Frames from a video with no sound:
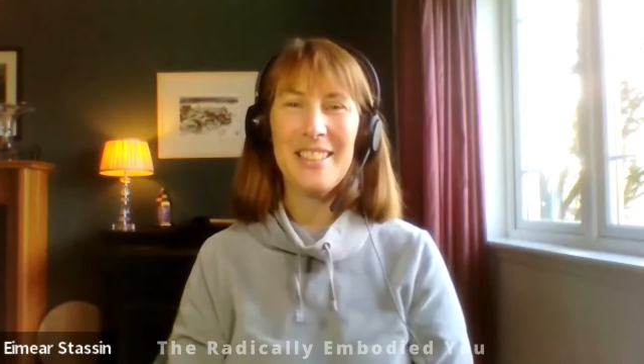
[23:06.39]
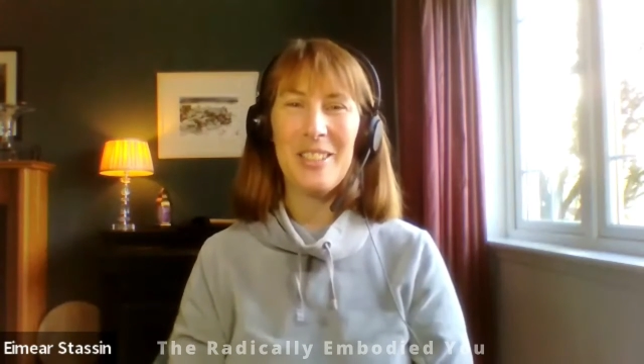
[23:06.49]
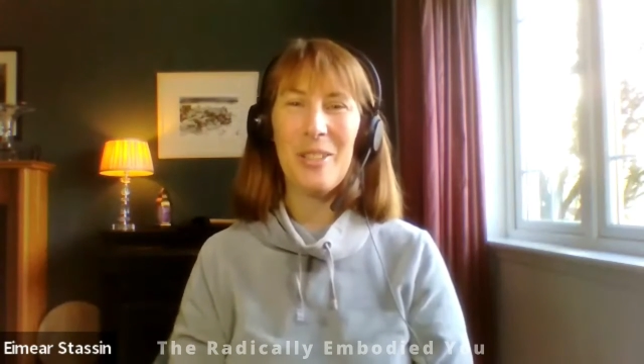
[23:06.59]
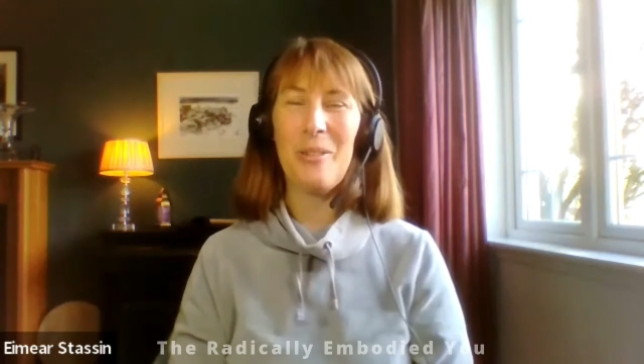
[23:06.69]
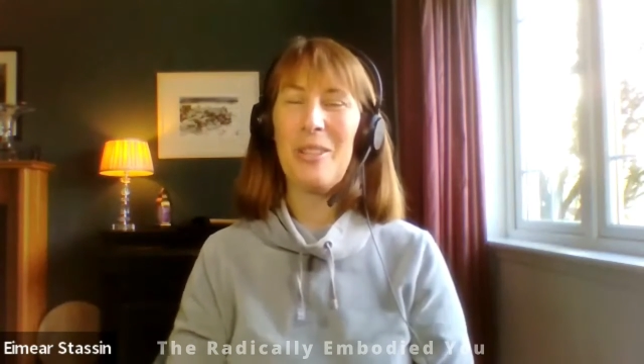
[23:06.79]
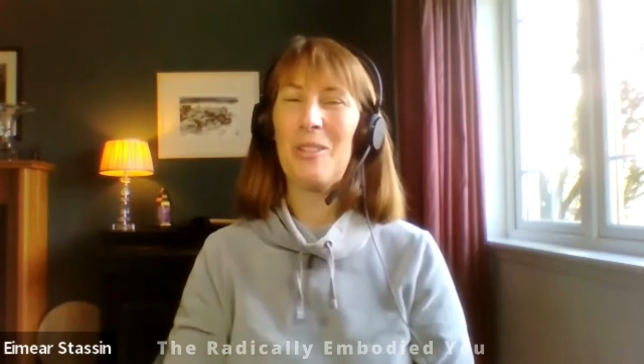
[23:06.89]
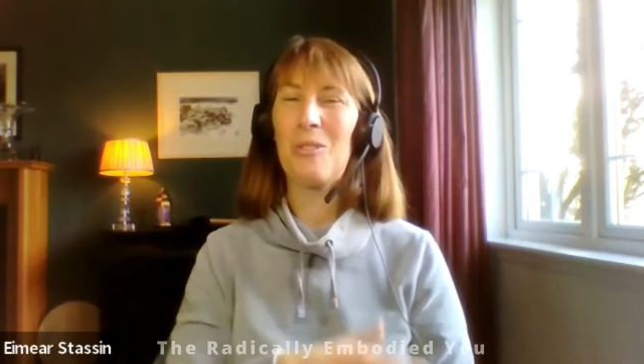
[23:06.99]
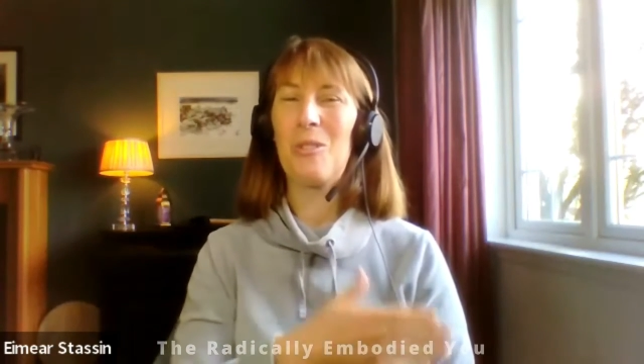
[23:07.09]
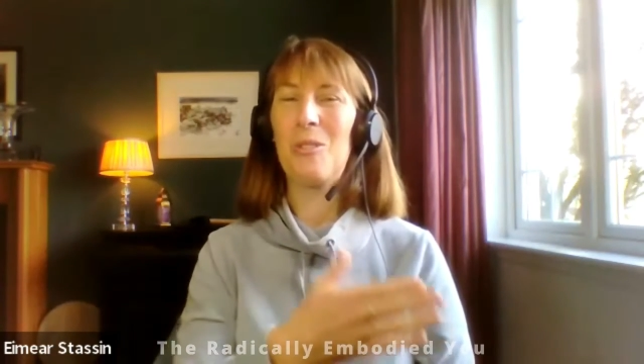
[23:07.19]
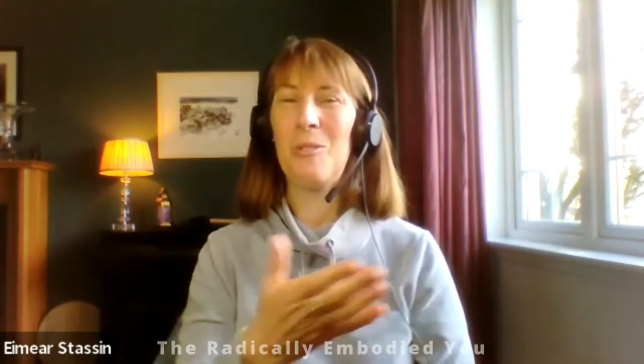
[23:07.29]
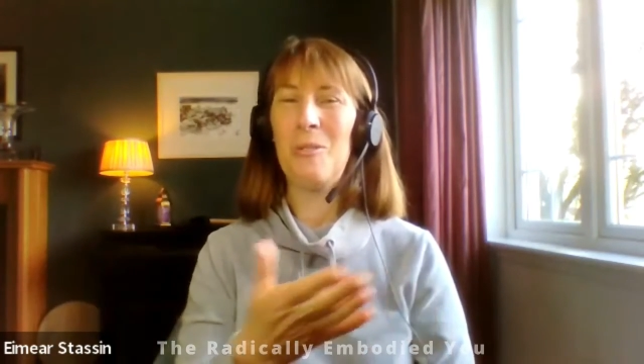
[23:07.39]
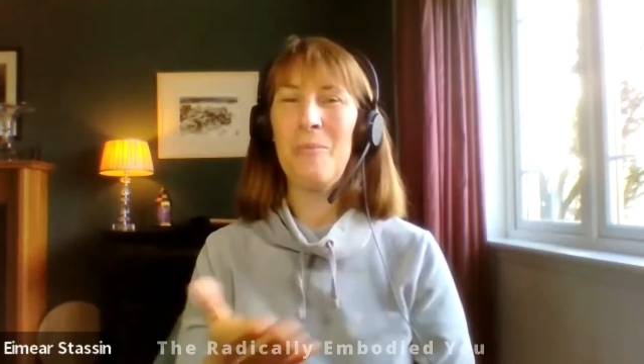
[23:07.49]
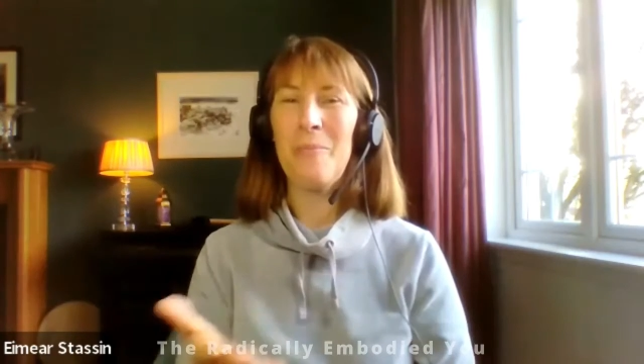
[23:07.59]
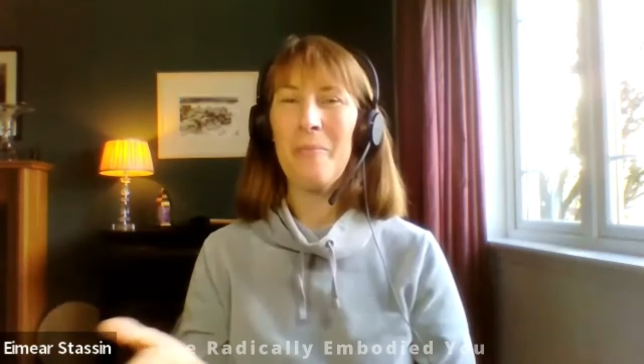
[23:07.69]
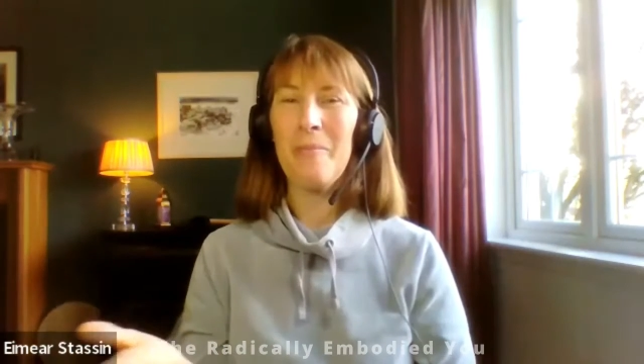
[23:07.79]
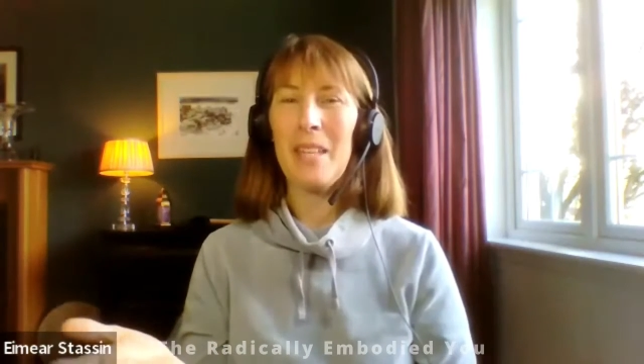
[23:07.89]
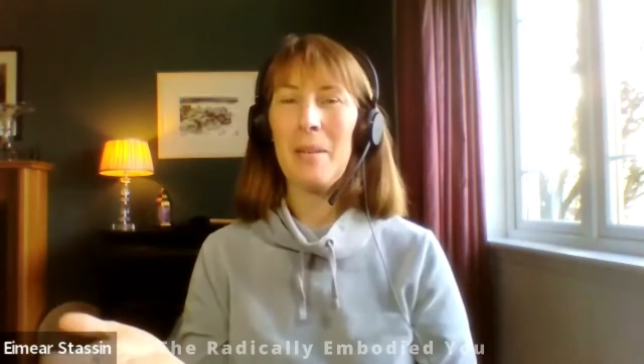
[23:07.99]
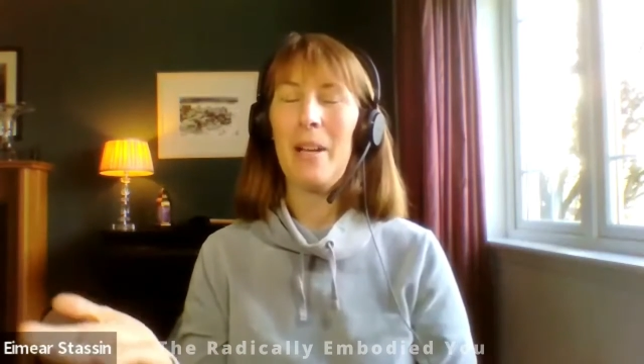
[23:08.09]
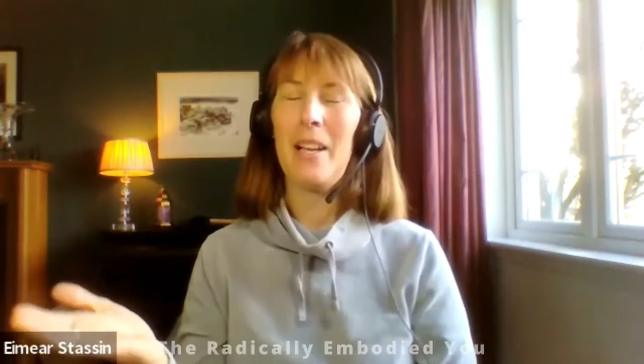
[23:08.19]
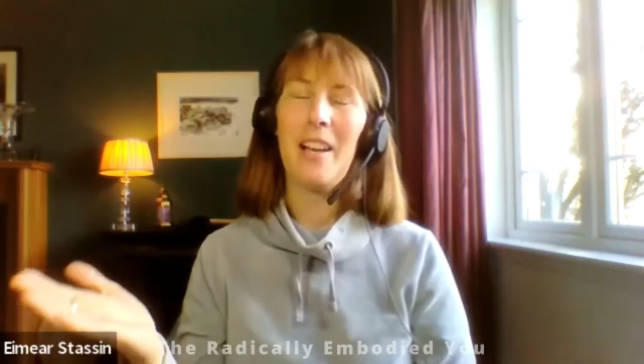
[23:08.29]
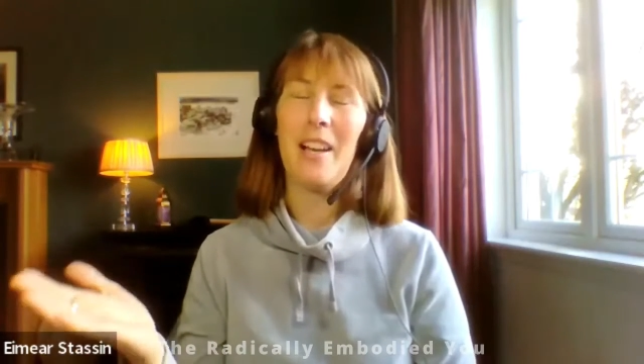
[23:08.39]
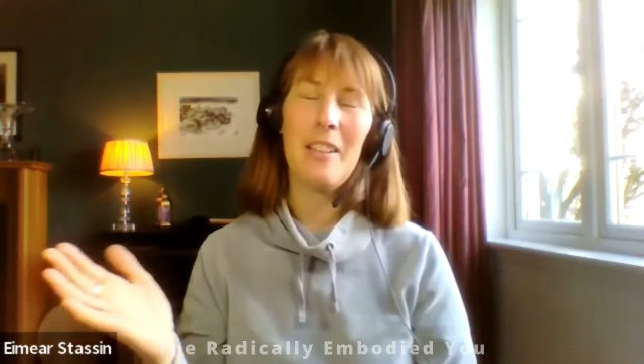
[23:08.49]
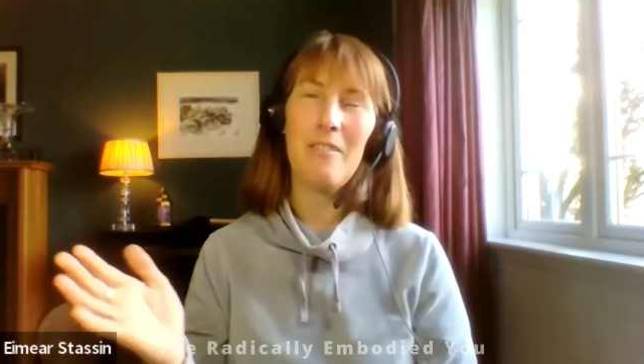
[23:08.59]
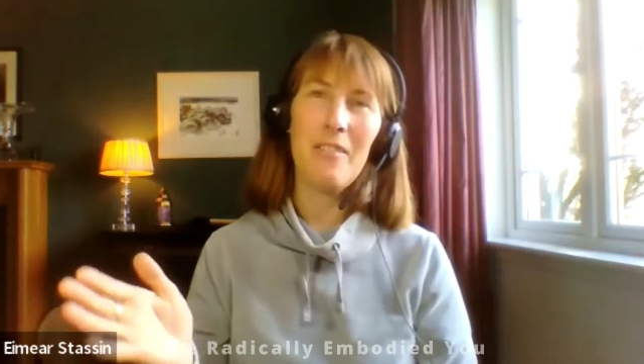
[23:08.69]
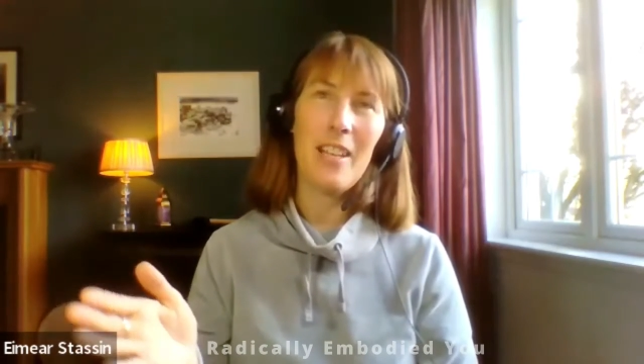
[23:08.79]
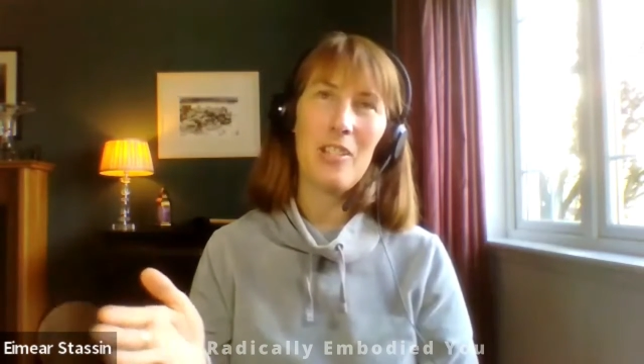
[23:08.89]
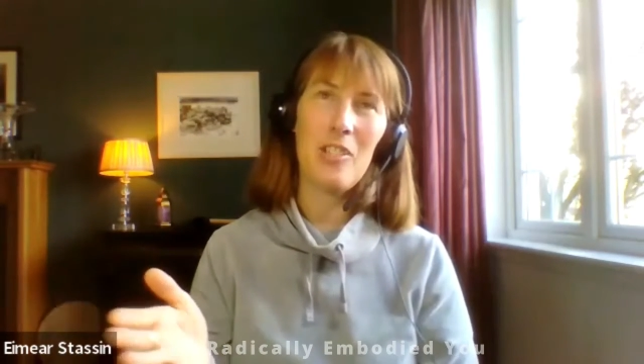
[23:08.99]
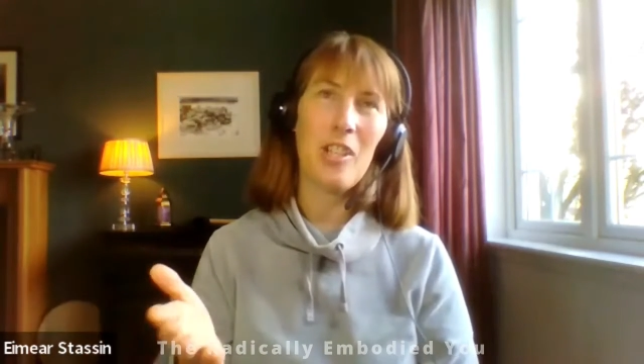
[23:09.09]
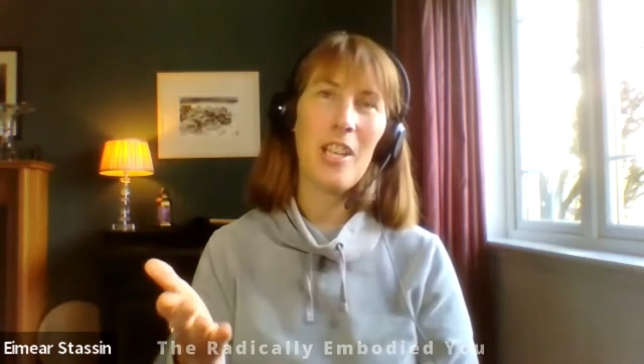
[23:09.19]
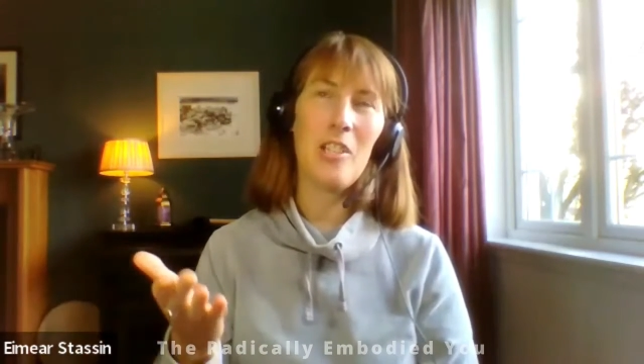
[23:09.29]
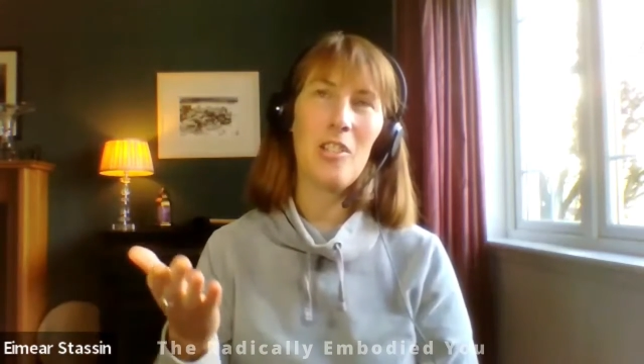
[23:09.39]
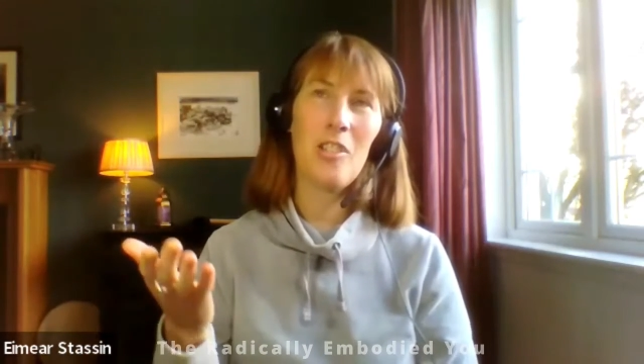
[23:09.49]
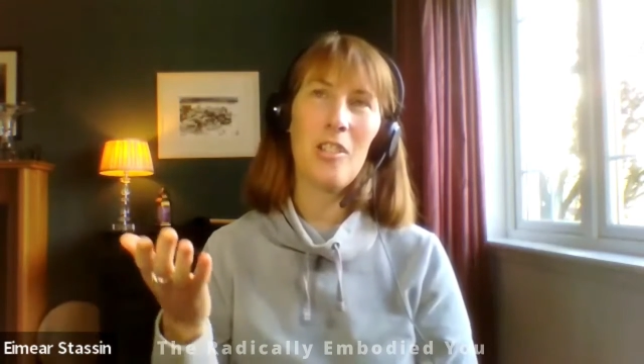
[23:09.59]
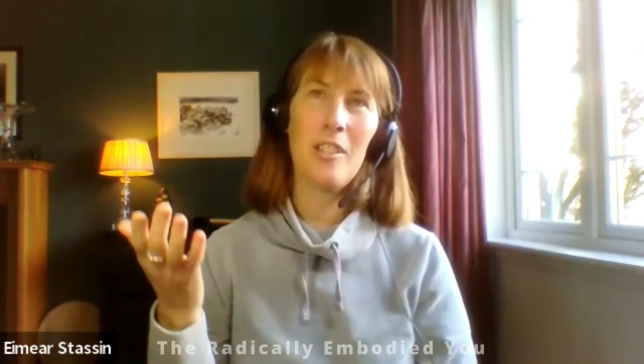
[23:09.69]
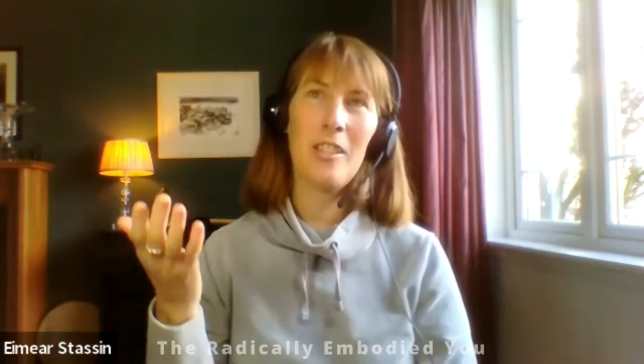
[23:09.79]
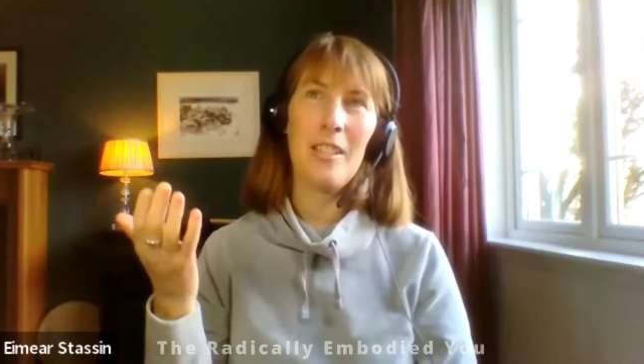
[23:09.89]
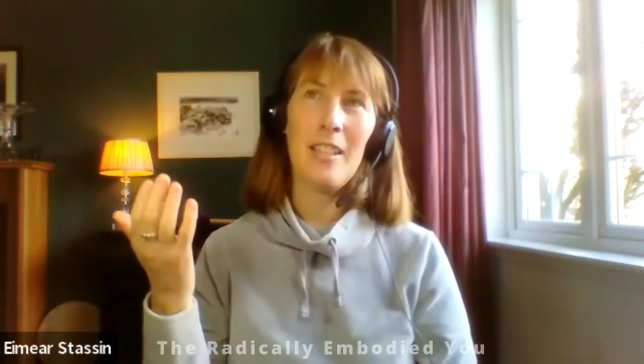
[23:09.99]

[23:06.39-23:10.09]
going through my life, education,